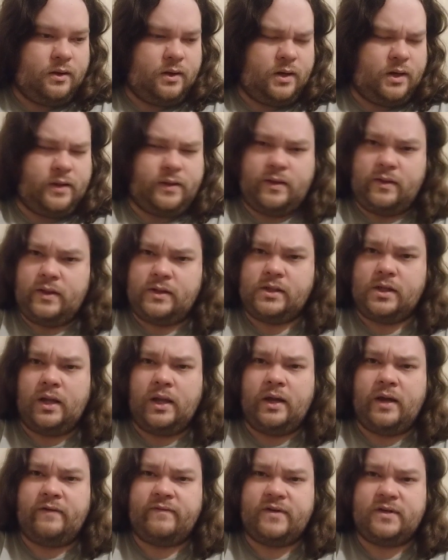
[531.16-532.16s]
And I think that's all
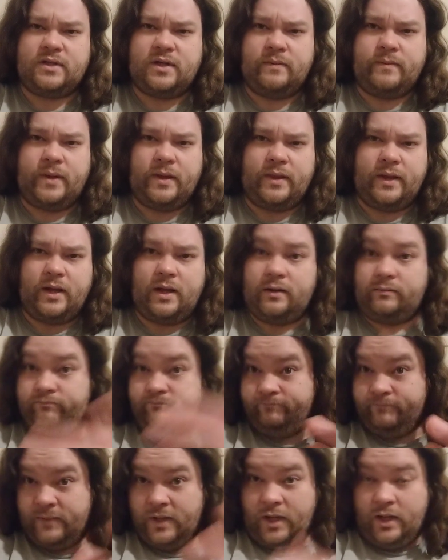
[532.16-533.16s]
I have to say about that.
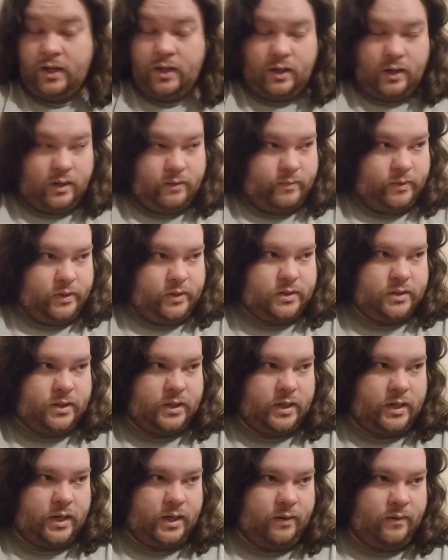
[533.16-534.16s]
I'm all
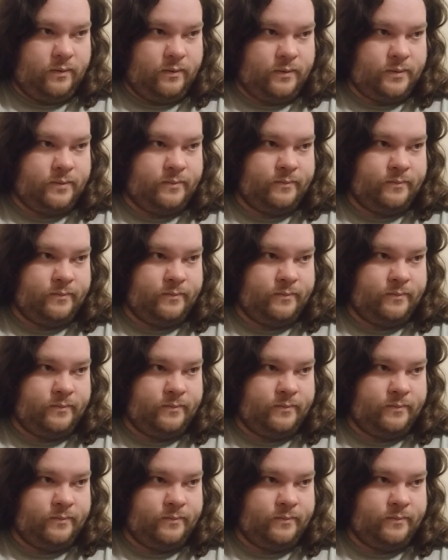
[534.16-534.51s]
said out.